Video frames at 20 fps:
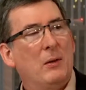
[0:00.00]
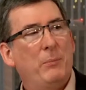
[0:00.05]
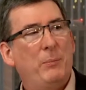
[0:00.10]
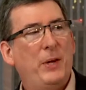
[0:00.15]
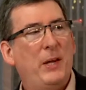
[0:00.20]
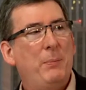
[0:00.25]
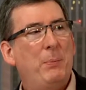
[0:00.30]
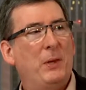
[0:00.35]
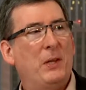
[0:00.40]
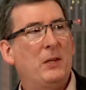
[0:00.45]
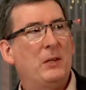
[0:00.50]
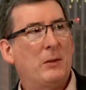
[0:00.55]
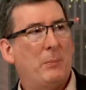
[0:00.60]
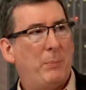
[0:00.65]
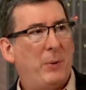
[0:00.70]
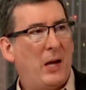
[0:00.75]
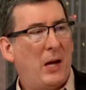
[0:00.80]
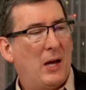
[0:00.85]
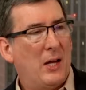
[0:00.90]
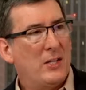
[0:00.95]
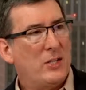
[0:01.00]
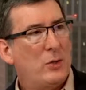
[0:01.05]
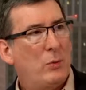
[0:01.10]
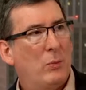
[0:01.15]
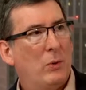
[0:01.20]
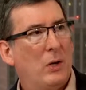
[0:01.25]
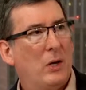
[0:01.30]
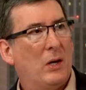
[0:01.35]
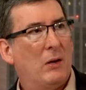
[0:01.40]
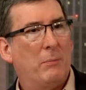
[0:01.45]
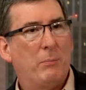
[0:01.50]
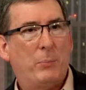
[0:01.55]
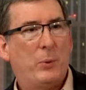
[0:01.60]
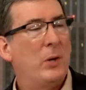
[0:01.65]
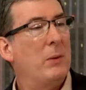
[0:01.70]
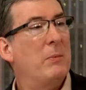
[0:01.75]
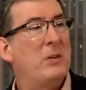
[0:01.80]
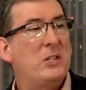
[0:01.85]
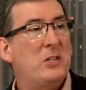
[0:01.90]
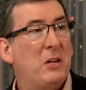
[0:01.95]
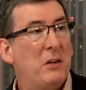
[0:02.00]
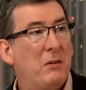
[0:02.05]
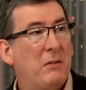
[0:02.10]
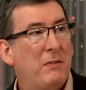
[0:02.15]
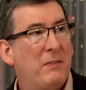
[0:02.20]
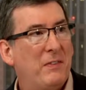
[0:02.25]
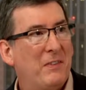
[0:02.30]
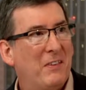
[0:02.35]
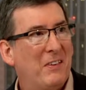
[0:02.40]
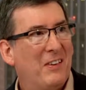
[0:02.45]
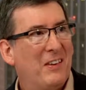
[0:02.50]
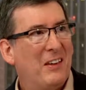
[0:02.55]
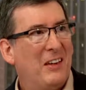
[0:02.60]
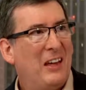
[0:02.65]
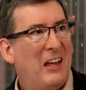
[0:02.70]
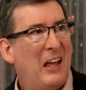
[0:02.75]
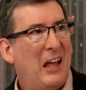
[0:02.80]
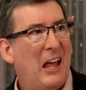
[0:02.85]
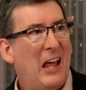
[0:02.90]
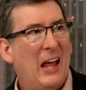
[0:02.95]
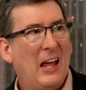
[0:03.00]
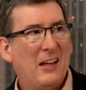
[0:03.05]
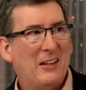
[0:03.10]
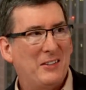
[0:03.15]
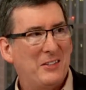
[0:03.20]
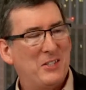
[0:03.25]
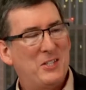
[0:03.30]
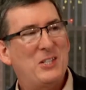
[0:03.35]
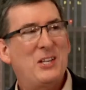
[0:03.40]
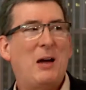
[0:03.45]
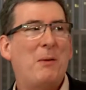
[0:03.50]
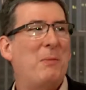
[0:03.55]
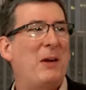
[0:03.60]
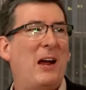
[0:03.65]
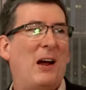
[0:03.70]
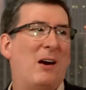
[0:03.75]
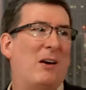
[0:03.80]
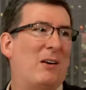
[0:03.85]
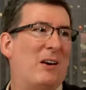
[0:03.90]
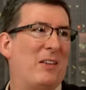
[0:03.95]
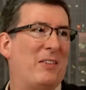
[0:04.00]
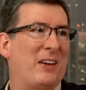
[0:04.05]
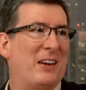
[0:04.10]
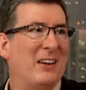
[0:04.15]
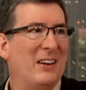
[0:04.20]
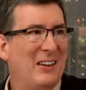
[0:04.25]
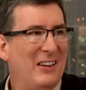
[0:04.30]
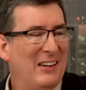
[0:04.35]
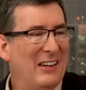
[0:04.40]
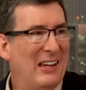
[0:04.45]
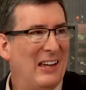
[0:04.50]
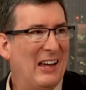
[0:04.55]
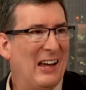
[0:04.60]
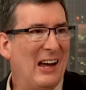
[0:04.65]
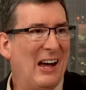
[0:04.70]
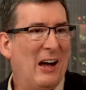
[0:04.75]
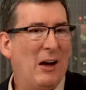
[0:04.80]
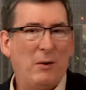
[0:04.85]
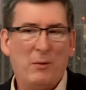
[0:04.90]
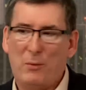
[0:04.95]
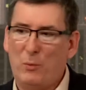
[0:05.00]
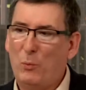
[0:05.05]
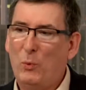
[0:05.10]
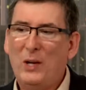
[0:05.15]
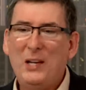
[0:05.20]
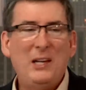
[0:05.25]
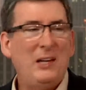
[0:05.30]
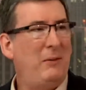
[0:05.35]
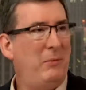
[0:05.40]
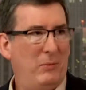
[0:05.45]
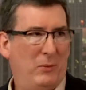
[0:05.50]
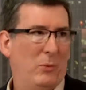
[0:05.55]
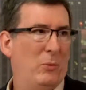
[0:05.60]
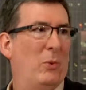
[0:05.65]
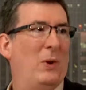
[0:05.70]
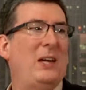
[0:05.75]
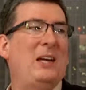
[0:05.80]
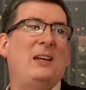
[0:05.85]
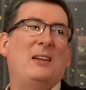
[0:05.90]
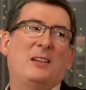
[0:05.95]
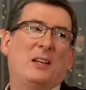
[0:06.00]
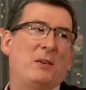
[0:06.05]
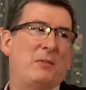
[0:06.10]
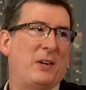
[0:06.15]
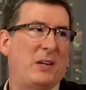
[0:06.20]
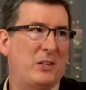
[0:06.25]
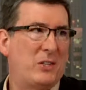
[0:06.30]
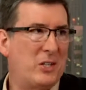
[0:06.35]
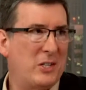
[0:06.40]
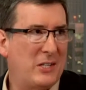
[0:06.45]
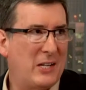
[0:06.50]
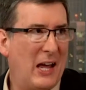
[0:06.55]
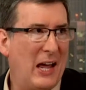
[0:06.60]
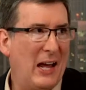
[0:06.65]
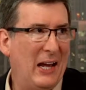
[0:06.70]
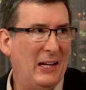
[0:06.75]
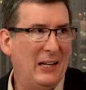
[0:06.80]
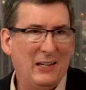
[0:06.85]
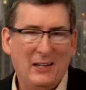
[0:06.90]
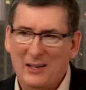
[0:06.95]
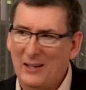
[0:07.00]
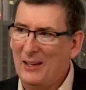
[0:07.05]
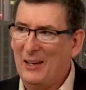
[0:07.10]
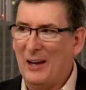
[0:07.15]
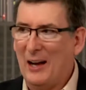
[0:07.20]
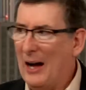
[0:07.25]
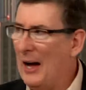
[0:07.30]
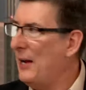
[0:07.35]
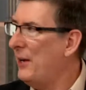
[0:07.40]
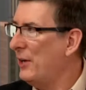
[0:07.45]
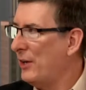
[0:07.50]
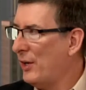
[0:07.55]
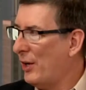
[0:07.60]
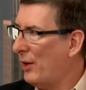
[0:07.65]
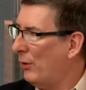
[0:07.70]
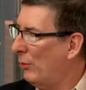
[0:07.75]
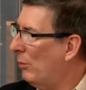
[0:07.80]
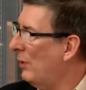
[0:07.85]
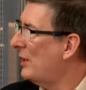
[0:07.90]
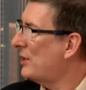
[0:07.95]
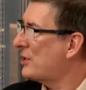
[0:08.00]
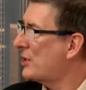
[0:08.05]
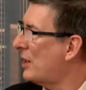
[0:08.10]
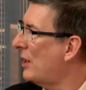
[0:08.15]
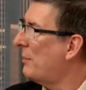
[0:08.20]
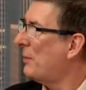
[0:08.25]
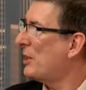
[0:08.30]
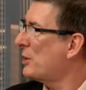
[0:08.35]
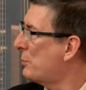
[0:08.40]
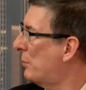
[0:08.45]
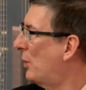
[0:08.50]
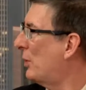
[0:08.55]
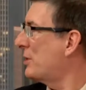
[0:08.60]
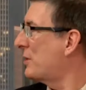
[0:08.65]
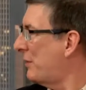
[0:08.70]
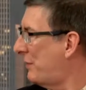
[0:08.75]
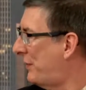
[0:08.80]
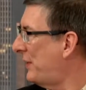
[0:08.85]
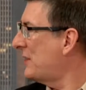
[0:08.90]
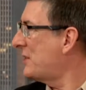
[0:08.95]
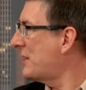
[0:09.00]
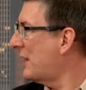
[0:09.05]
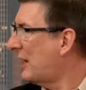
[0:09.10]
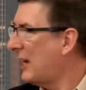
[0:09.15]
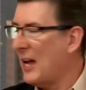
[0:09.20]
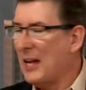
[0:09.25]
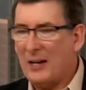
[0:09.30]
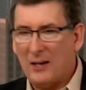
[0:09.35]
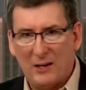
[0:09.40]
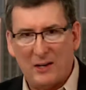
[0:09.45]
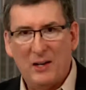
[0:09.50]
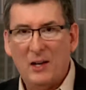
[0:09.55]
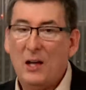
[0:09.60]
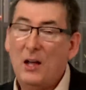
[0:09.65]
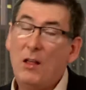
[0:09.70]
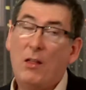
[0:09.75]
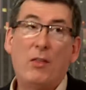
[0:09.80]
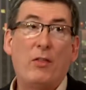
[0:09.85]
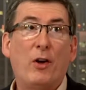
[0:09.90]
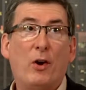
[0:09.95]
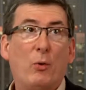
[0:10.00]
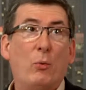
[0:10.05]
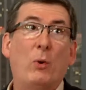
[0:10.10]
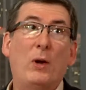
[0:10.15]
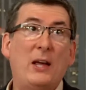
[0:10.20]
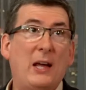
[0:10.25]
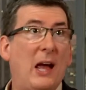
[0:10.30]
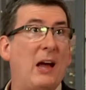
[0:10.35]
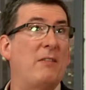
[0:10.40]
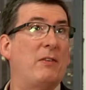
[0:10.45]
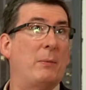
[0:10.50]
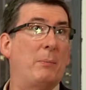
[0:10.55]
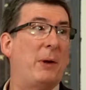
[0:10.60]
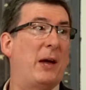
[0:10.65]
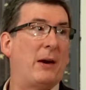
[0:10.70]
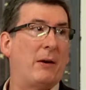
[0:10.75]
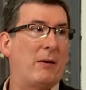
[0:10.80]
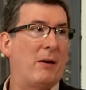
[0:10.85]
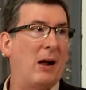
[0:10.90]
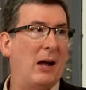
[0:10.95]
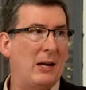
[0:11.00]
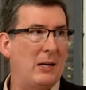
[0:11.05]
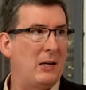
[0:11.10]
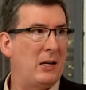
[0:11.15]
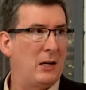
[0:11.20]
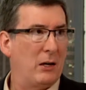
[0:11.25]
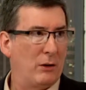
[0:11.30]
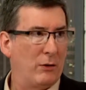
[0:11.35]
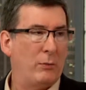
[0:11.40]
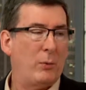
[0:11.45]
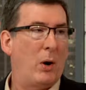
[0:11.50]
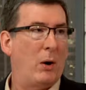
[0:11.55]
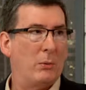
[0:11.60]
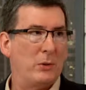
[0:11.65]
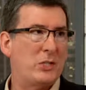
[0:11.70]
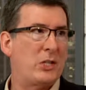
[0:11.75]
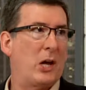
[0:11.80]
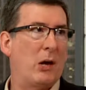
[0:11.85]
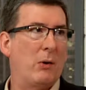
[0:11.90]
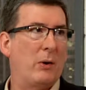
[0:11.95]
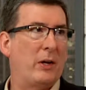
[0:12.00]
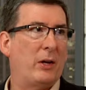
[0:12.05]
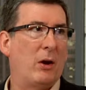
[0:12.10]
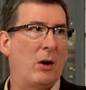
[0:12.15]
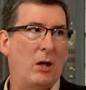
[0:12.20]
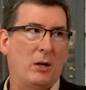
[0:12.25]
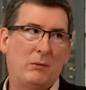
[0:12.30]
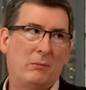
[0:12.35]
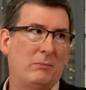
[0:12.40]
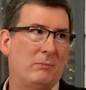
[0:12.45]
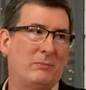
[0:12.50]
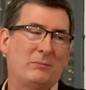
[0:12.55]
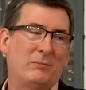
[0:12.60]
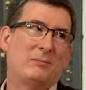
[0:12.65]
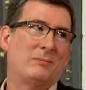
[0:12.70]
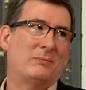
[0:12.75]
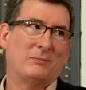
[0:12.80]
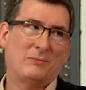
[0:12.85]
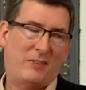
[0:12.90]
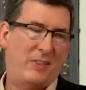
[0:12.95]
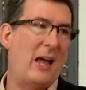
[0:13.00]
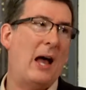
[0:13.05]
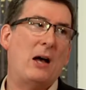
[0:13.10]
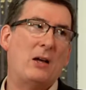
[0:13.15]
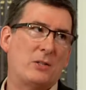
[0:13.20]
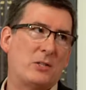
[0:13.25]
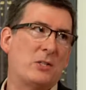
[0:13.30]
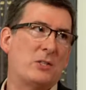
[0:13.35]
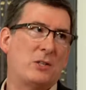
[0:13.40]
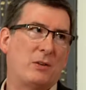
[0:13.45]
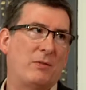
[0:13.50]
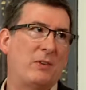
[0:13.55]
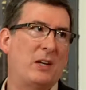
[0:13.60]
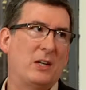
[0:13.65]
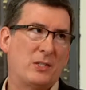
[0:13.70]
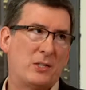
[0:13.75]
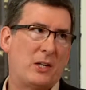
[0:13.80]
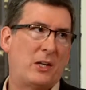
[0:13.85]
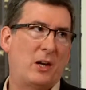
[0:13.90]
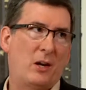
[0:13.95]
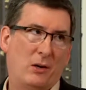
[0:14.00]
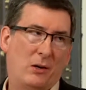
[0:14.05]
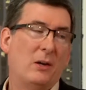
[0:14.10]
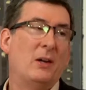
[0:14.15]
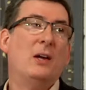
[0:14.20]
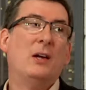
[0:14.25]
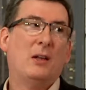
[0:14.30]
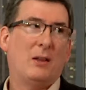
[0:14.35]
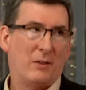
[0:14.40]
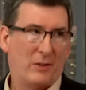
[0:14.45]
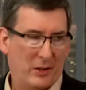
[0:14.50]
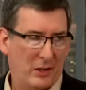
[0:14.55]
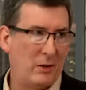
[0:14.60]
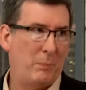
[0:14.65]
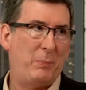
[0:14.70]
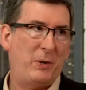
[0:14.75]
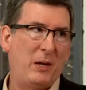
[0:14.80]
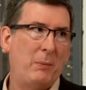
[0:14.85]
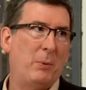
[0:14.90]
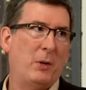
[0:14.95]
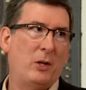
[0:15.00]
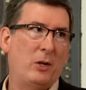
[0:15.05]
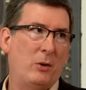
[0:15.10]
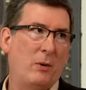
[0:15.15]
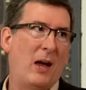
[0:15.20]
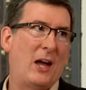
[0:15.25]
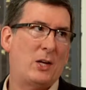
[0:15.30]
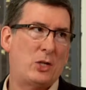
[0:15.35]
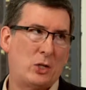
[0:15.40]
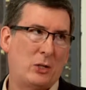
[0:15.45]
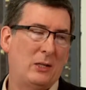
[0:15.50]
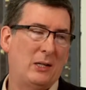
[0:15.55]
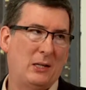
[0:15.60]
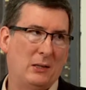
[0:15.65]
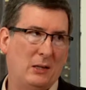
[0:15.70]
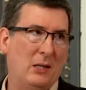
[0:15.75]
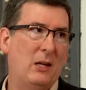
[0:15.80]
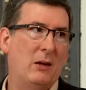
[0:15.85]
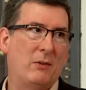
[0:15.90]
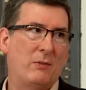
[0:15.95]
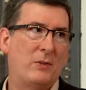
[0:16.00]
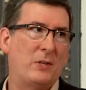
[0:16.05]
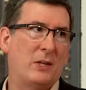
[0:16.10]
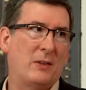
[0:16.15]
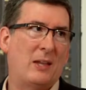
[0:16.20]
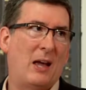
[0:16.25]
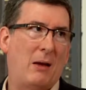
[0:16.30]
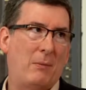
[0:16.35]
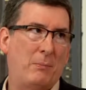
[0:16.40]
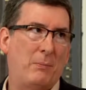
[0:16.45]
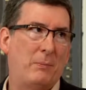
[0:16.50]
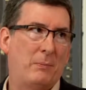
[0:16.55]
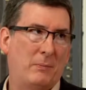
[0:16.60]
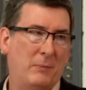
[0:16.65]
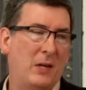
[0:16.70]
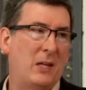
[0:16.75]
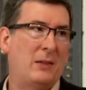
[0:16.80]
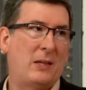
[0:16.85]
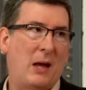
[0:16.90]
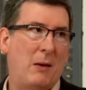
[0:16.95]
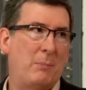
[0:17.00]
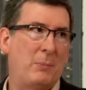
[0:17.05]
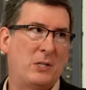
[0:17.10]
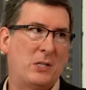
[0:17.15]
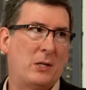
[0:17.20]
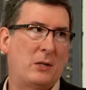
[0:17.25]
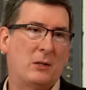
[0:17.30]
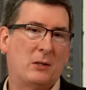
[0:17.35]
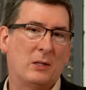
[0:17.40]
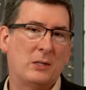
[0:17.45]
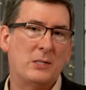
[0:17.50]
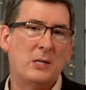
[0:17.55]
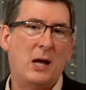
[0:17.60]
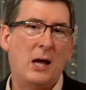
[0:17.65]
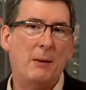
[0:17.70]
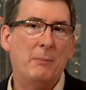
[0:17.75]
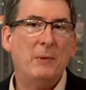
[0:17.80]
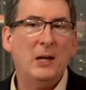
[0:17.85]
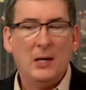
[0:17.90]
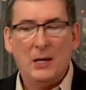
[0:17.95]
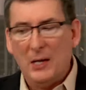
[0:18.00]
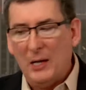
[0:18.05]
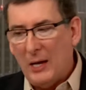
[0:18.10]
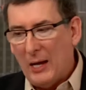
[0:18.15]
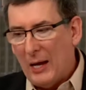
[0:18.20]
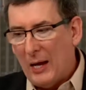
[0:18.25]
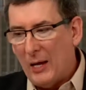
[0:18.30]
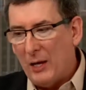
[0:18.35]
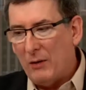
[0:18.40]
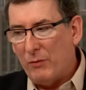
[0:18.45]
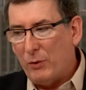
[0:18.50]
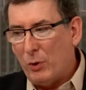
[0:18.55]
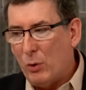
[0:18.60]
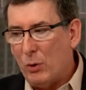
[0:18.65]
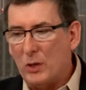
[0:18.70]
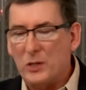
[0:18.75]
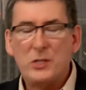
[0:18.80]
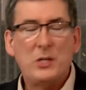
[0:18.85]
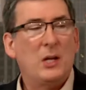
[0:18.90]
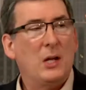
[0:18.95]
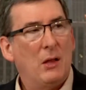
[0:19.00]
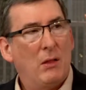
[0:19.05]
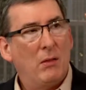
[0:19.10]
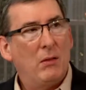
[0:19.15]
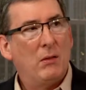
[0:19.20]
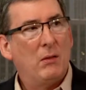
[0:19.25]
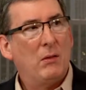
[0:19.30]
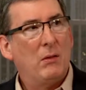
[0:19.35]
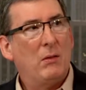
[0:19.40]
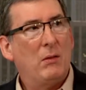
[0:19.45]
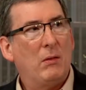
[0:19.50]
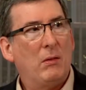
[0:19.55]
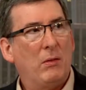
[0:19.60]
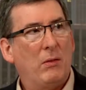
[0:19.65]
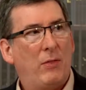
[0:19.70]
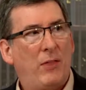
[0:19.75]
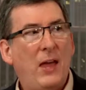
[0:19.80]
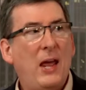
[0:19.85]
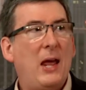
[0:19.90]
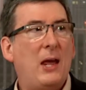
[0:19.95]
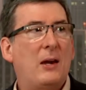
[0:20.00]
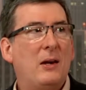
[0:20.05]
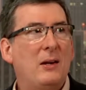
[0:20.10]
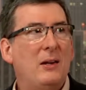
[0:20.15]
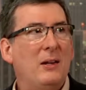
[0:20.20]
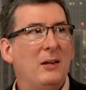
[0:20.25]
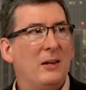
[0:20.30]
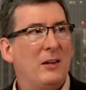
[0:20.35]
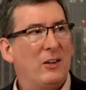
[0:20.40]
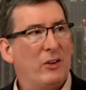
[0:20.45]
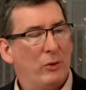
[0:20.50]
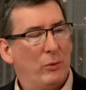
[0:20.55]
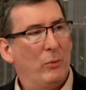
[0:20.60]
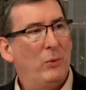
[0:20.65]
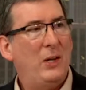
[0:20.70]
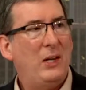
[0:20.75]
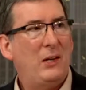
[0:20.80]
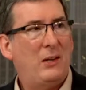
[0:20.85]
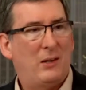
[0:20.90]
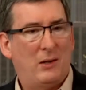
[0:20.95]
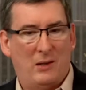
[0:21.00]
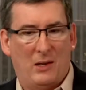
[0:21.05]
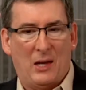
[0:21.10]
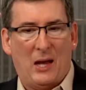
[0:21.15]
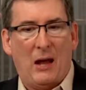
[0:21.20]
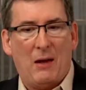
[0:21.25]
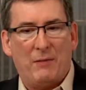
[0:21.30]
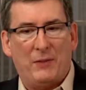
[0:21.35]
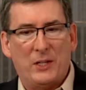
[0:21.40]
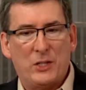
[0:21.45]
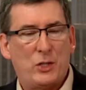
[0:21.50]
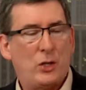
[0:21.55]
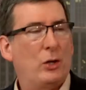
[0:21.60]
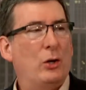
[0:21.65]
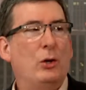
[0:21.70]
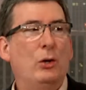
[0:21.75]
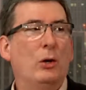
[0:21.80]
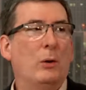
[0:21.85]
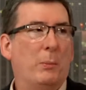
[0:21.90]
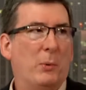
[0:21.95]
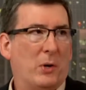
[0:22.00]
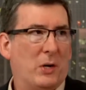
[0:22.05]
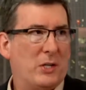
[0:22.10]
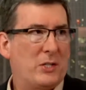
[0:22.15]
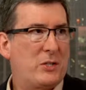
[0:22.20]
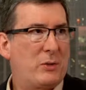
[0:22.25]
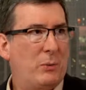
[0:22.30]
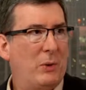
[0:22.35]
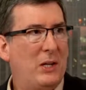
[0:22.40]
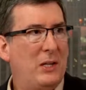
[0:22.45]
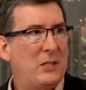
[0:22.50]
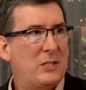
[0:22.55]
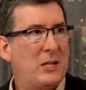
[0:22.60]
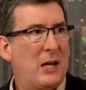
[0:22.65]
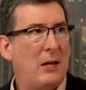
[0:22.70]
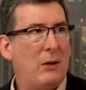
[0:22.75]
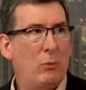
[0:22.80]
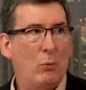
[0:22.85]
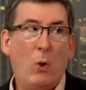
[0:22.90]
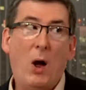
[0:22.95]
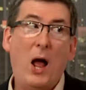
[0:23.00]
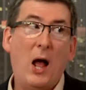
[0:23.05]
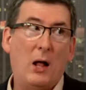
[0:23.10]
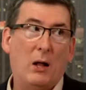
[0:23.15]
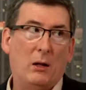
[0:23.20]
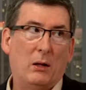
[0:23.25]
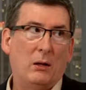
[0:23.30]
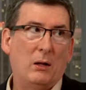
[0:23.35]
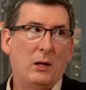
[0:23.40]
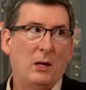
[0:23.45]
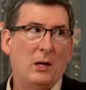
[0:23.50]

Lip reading: people in the past were primitive, and somehow or other, we living today, I don't know, we're so much more sophisticated that we have a better idea of what was going on thousands of years ago than the people who actually lived at that particular time. And of course, then we have this hubris. We say, well,